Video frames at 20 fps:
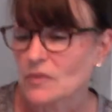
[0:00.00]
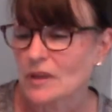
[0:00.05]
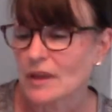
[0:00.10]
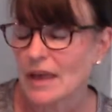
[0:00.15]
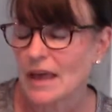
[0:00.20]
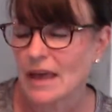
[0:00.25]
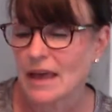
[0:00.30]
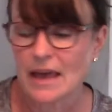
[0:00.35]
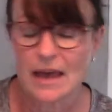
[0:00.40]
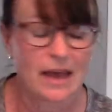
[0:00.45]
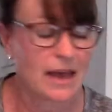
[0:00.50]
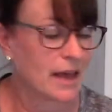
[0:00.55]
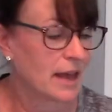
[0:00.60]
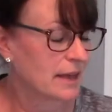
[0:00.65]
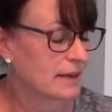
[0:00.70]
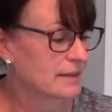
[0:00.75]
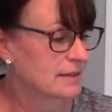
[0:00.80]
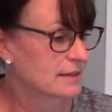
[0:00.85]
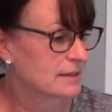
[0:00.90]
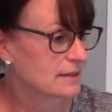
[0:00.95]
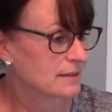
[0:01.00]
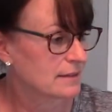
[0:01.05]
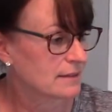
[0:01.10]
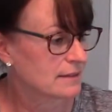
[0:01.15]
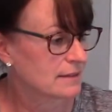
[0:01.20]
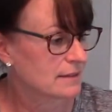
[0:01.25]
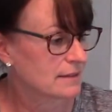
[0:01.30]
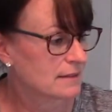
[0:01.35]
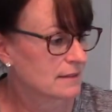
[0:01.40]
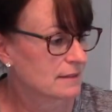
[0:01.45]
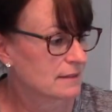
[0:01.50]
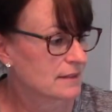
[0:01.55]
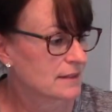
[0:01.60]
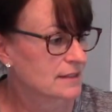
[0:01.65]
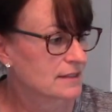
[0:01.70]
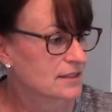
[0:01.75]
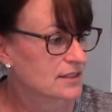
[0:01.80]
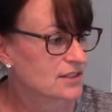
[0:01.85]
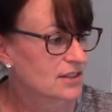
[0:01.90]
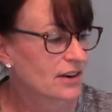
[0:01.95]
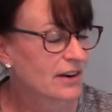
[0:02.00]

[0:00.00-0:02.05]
And this is our